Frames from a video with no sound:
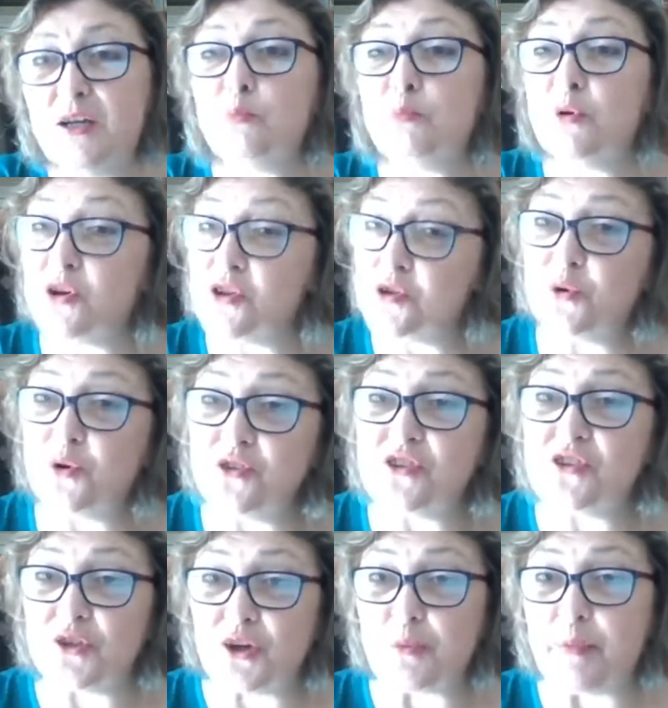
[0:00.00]
because we're going to
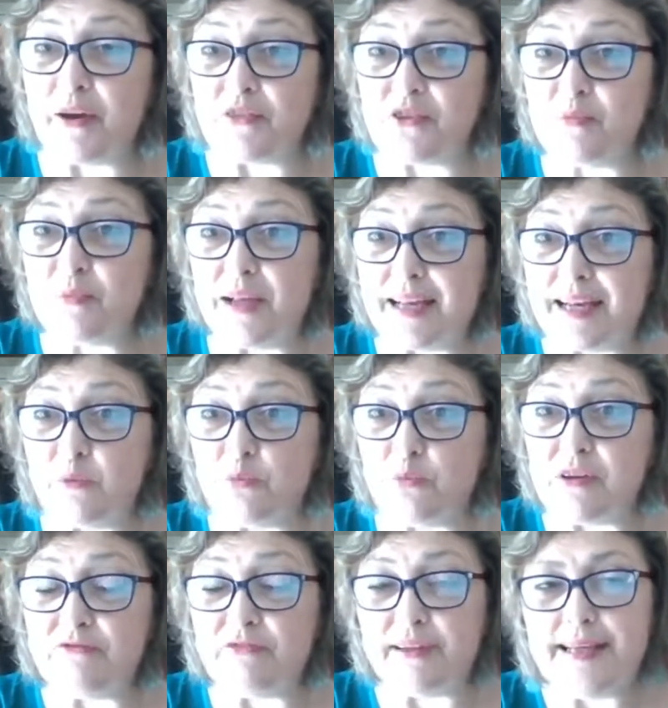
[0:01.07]
talk about them a little
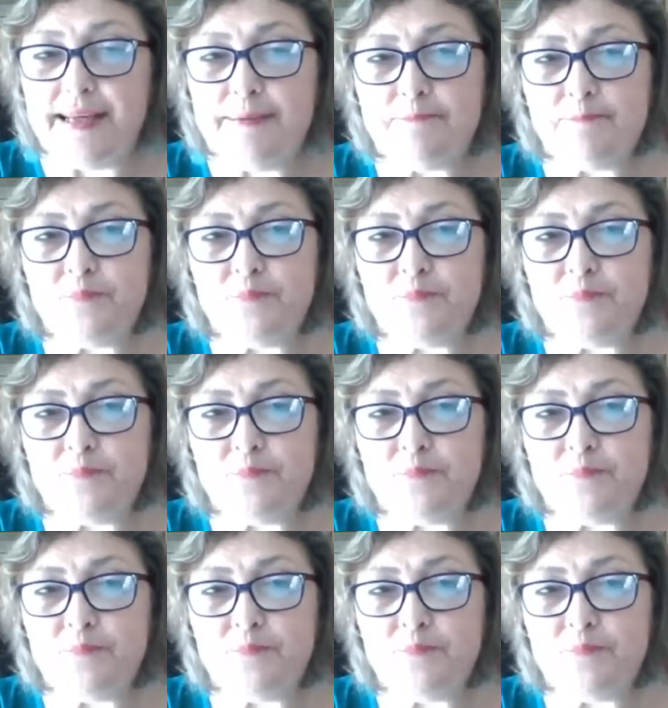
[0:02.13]
briefly.